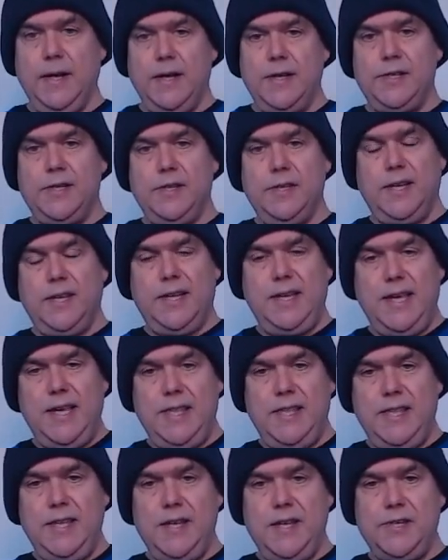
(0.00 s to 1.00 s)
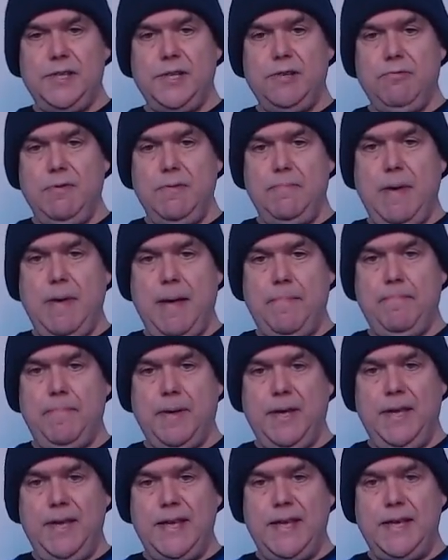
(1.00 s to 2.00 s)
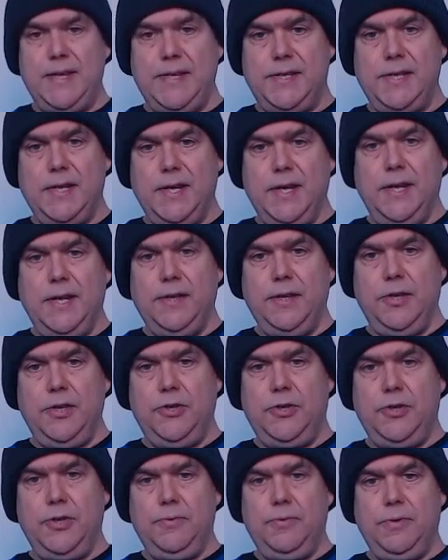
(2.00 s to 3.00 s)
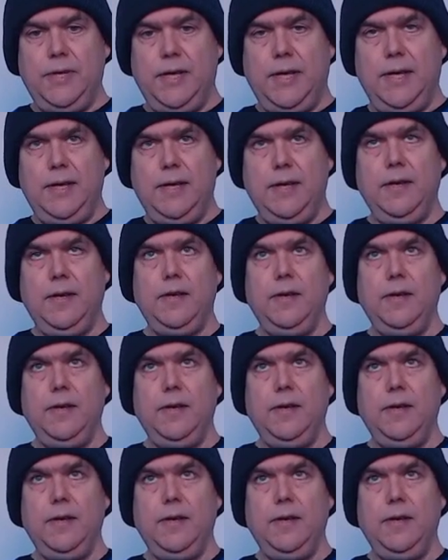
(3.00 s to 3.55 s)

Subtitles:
So the key things to remember is that you do the